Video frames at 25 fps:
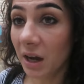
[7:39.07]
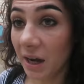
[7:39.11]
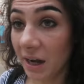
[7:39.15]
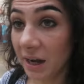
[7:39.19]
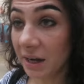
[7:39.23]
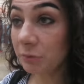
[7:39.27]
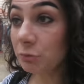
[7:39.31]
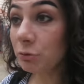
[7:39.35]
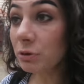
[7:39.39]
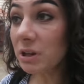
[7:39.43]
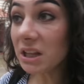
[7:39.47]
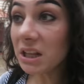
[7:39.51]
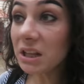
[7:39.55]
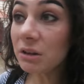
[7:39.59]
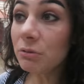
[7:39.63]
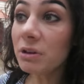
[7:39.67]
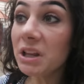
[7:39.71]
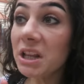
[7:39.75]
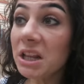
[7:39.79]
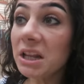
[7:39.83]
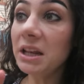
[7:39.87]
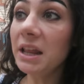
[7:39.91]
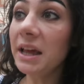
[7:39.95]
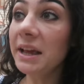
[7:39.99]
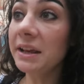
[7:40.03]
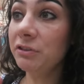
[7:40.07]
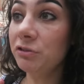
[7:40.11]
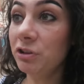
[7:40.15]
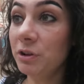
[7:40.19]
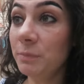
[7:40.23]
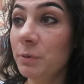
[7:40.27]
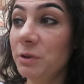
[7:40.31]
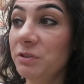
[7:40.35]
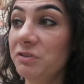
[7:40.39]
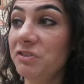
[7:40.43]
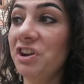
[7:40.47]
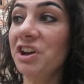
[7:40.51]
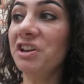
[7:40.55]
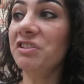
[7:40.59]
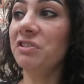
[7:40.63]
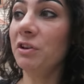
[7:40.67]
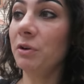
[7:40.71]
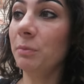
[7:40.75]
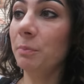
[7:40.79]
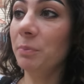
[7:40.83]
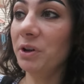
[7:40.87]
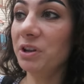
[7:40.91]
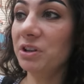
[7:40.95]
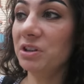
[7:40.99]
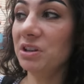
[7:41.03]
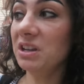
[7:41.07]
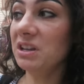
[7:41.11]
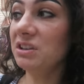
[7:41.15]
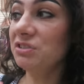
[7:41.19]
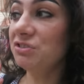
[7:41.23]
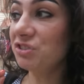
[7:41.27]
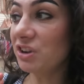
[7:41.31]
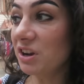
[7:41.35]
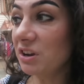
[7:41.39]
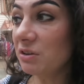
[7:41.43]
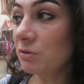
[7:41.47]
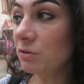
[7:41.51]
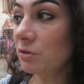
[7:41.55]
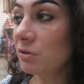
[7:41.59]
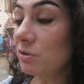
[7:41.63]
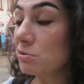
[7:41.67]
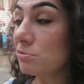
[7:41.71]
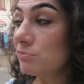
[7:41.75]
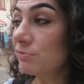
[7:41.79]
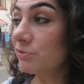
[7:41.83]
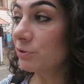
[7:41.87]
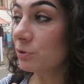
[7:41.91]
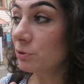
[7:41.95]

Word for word: I really, really like TripAdvisor, but in general,